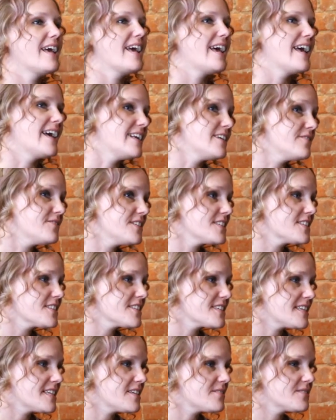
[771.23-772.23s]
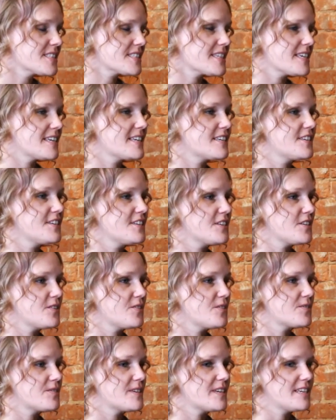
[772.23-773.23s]
And eventually he was like, you
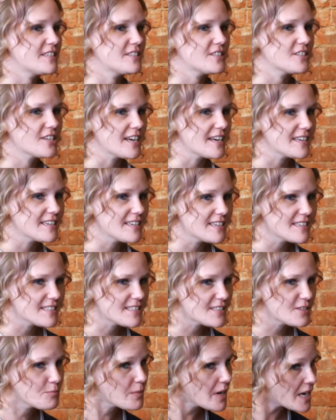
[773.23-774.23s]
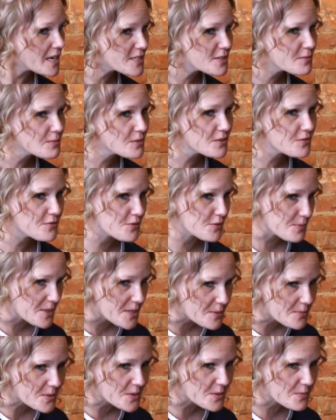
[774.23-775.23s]
know, in China, it's impossible for
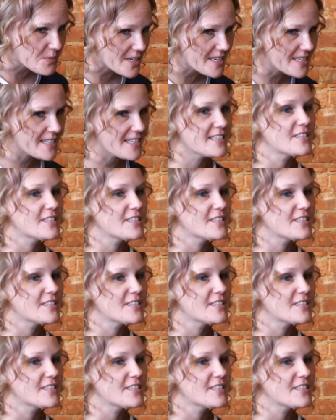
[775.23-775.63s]
people to break yeah.